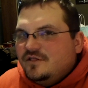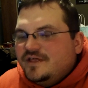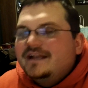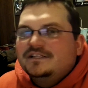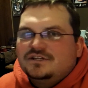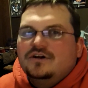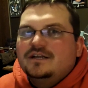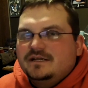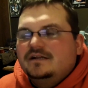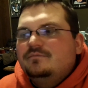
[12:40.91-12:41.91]
that it's going
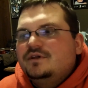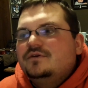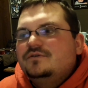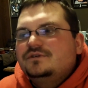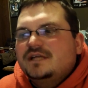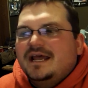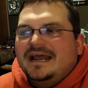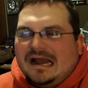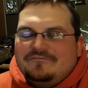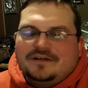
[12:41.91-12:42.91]
to get abused,
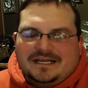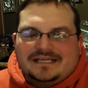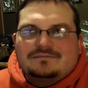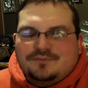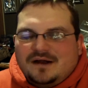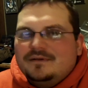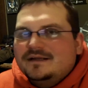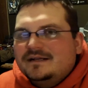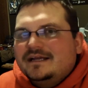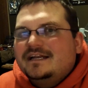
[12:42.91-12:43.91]
and I feel like it's
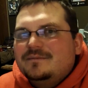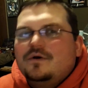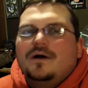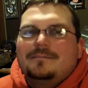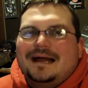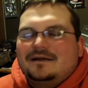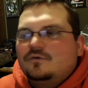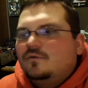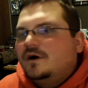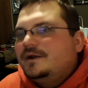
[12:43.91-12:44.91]
probably going to end up going back
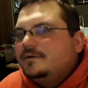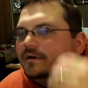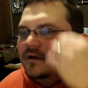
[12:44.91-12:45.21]
to 1.